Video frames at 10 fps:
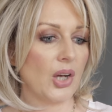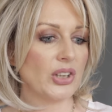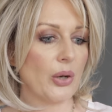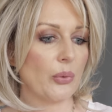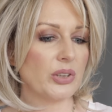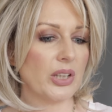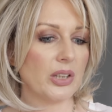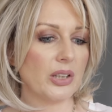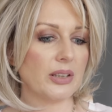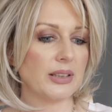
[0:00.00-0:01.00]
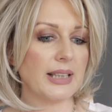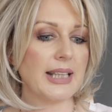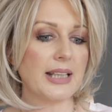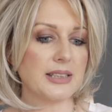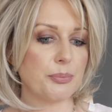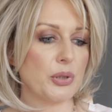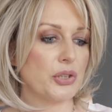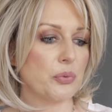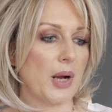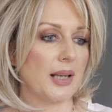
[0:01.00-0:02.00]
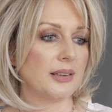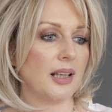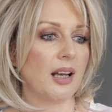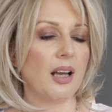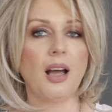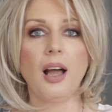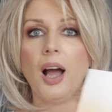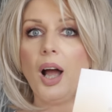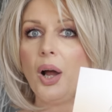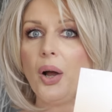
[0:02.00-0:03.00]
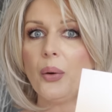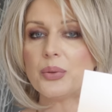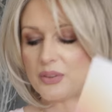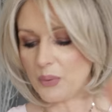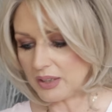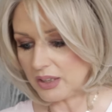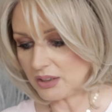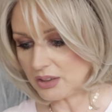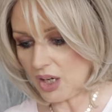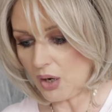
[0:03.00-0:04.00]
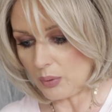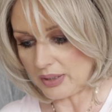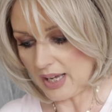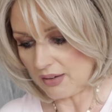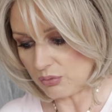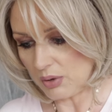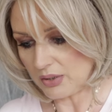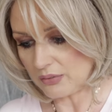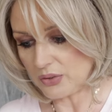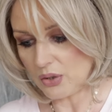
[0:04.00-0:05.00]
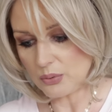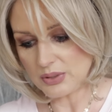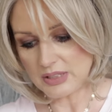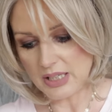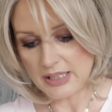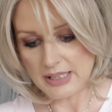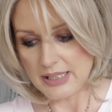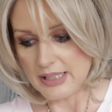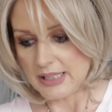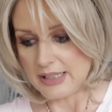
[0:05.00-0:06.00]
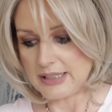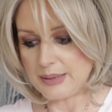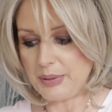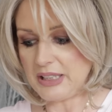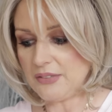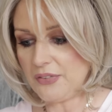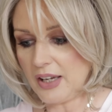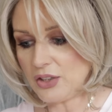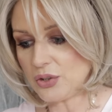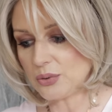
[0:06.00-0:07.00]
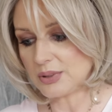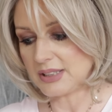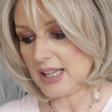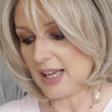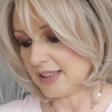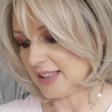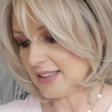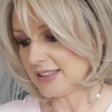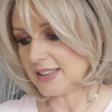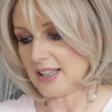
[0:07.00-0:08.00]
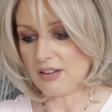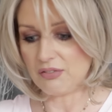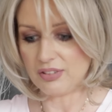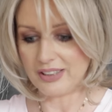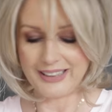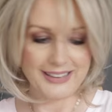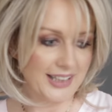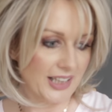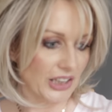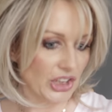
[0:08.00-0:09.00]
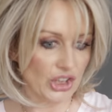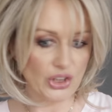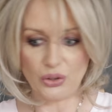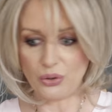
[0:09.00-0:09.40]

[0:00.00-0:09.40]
no, the Knightsbridge one. Oh, so I can go and have one of those speedy facials done. That's lovely, thank